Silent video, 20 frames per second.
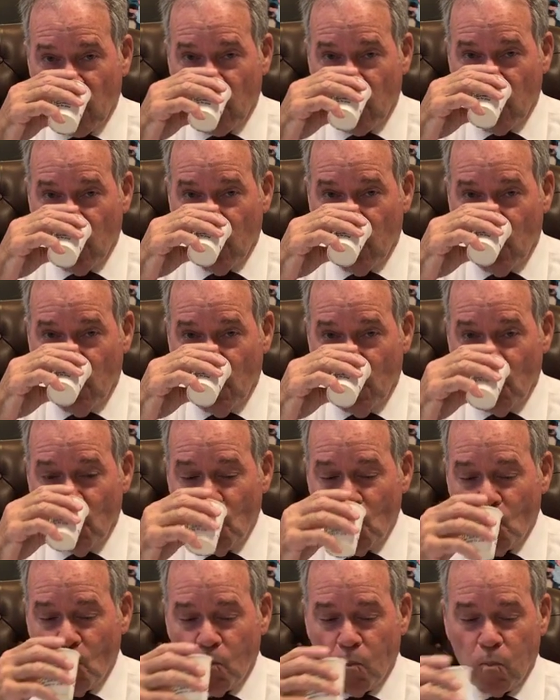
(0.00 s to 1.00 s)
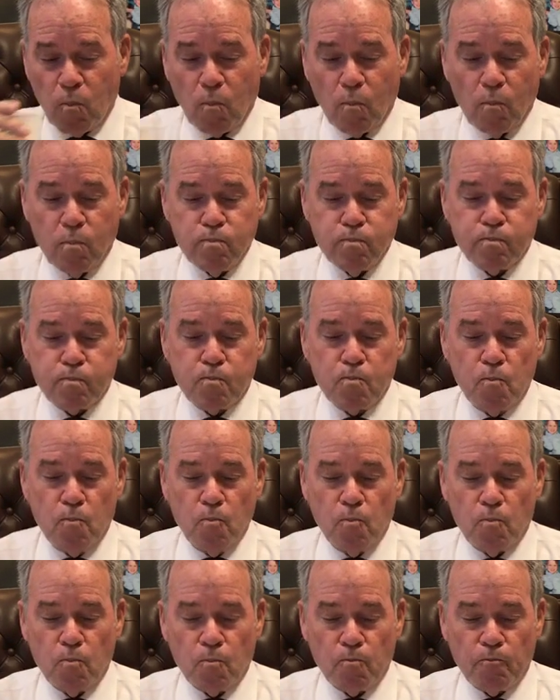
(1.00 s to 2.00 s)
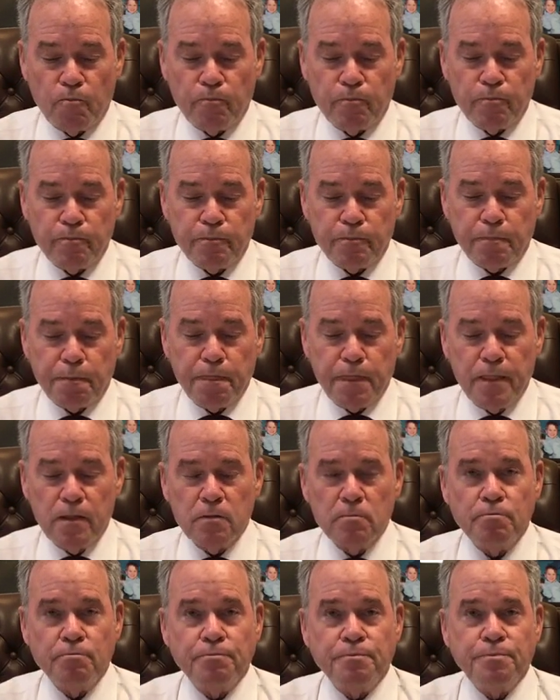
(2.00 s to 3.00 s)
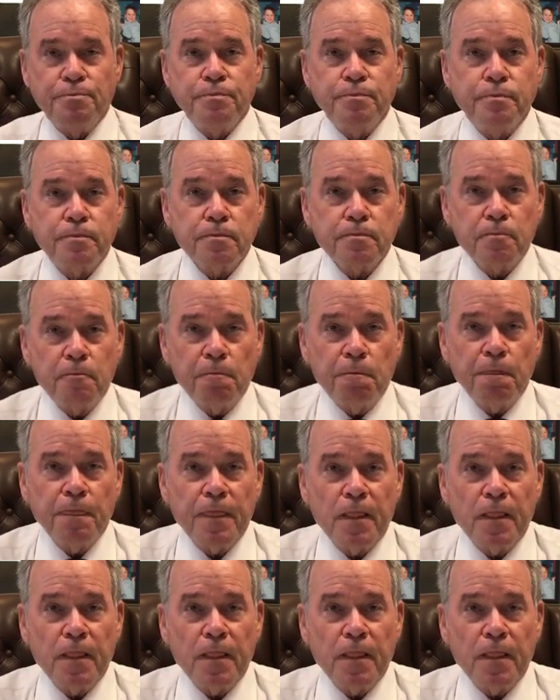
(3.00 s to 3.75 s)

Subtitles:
Thank you, everyone who wrote in today. We got a lot of questions.